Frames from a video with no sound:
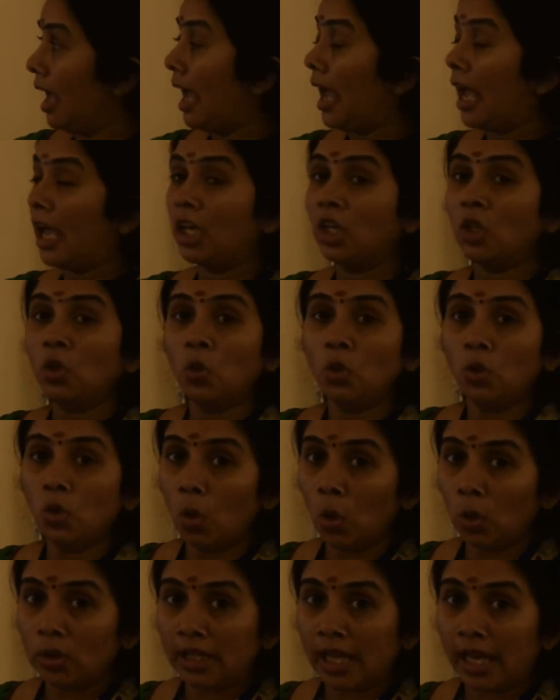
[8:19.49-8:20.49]
And you
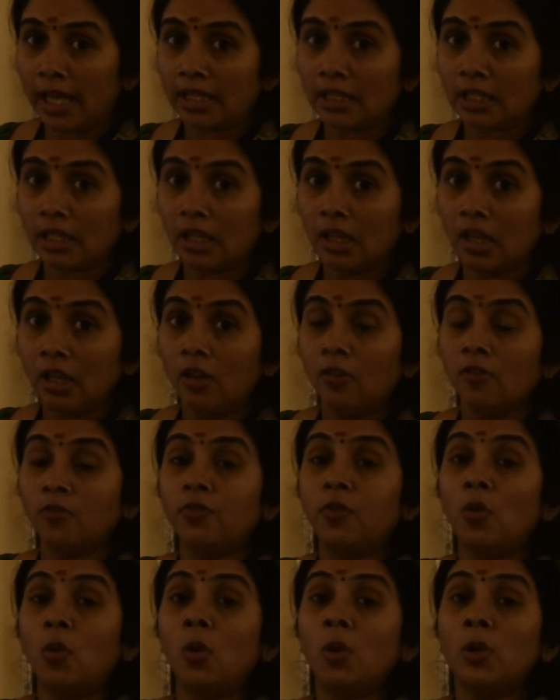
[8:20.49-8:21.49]
know
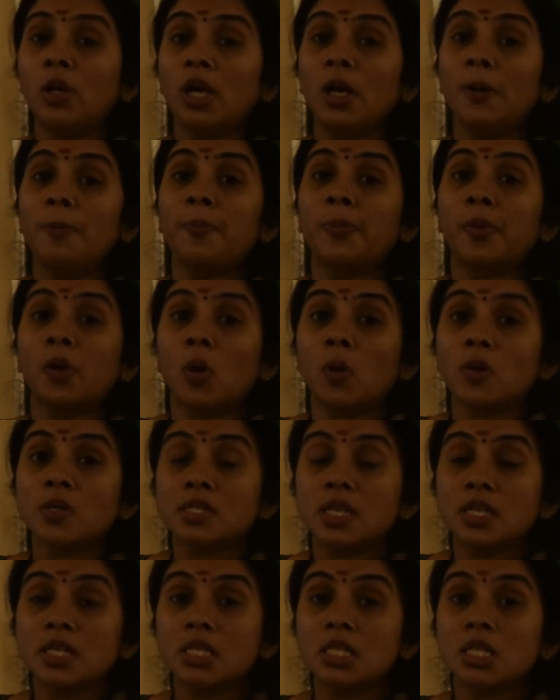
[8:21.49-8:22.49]
that for a
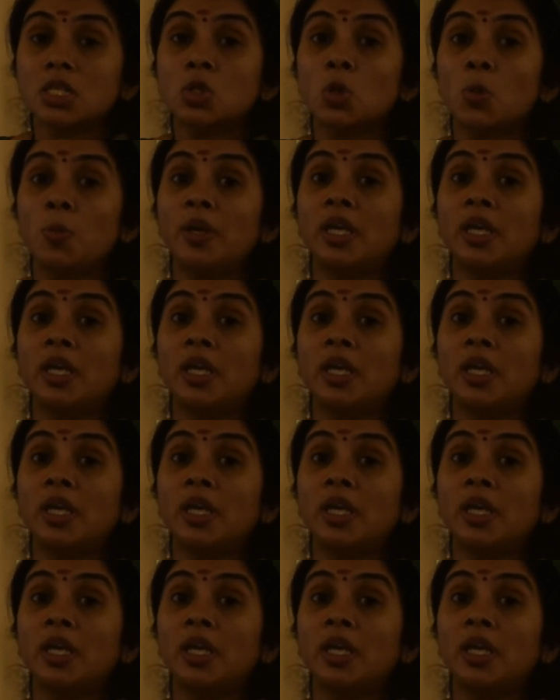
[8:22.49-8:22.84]
process to